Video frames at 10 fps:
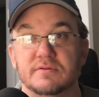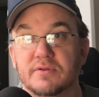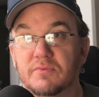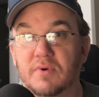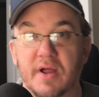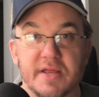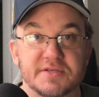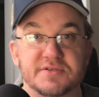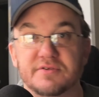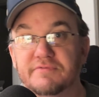the
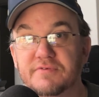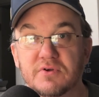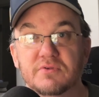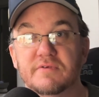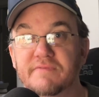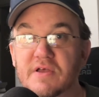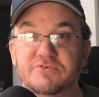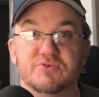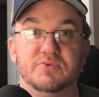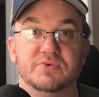rice, the fruit, the
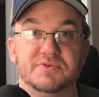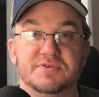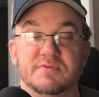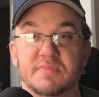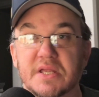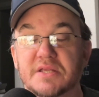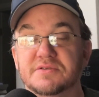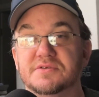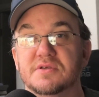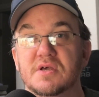vegetables, the
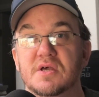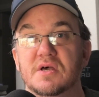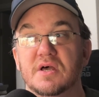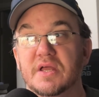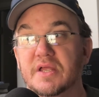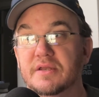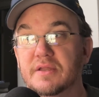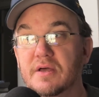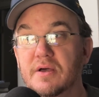meats, and